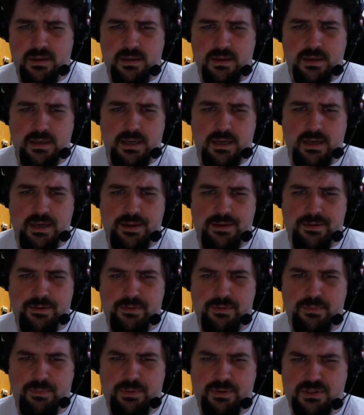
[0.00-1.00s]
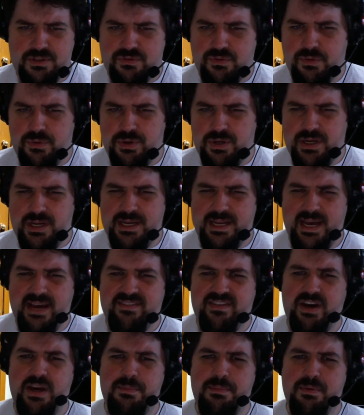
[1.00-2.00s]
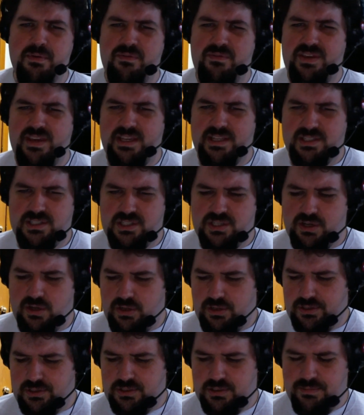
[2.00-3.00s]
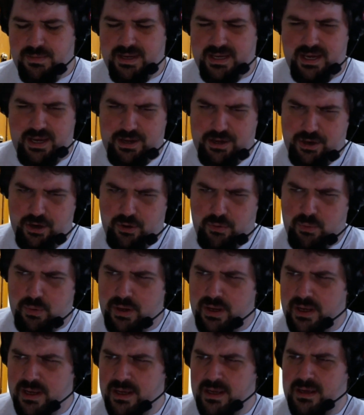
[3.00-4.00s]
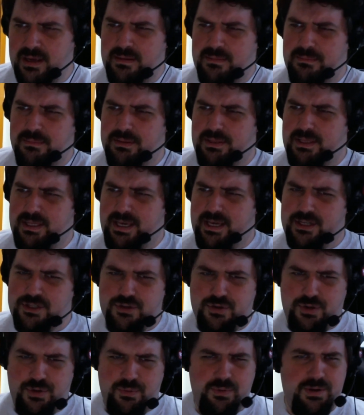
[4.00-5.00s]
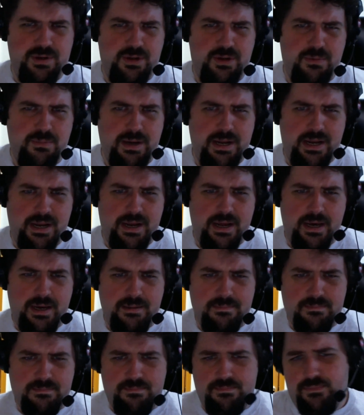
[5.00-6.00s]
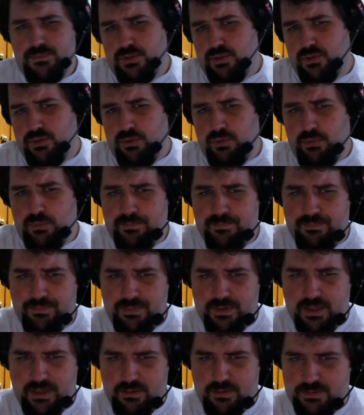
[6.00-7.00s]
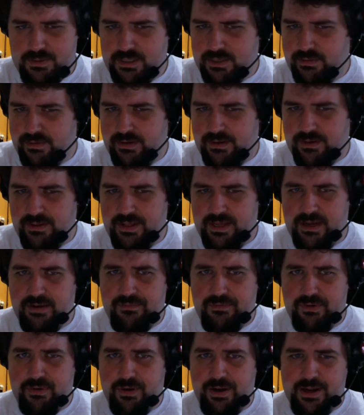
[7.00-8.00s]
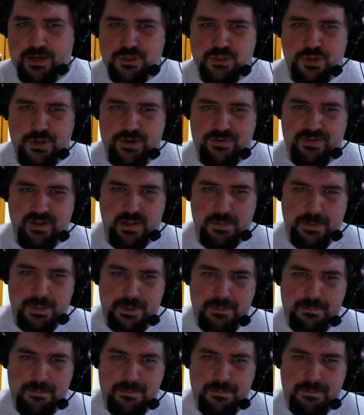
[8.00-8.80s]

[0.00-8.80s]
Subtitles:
I know the Windows Phone you need to have Hyper-V installed to make it go, but the Android one you might not. So I don't know, dig around in that if you're an Android developer.